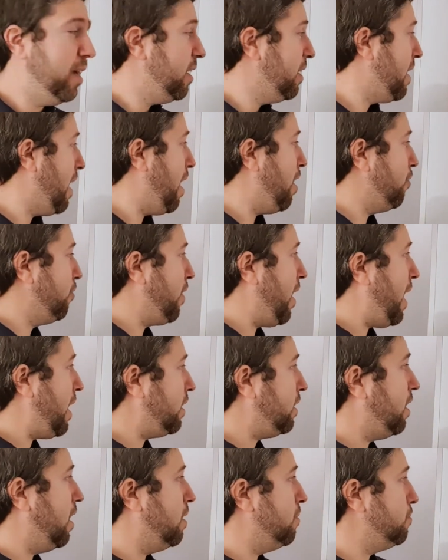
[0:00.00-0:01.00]
Now
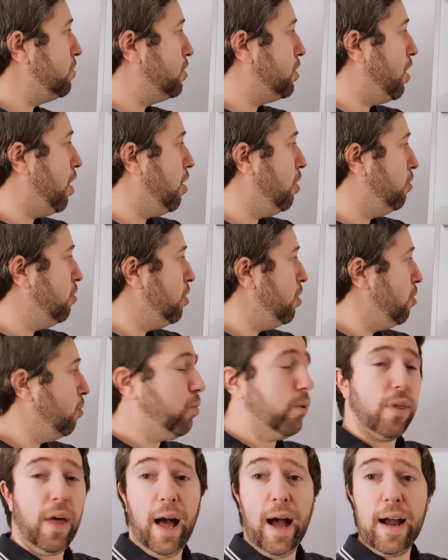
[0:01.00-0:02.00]
that comes though
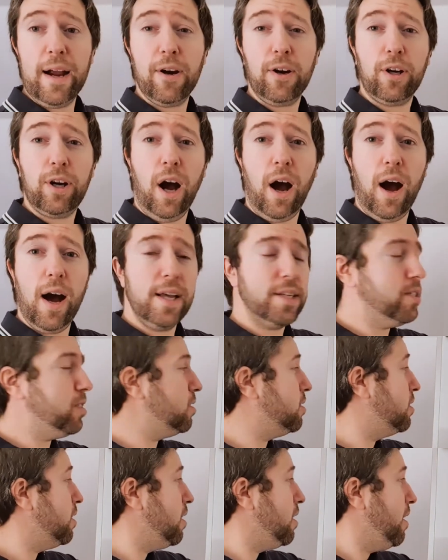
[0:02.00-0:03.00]
with higher
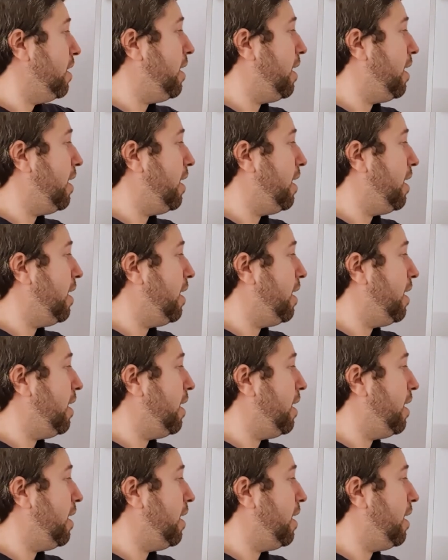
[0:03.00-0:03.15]
costs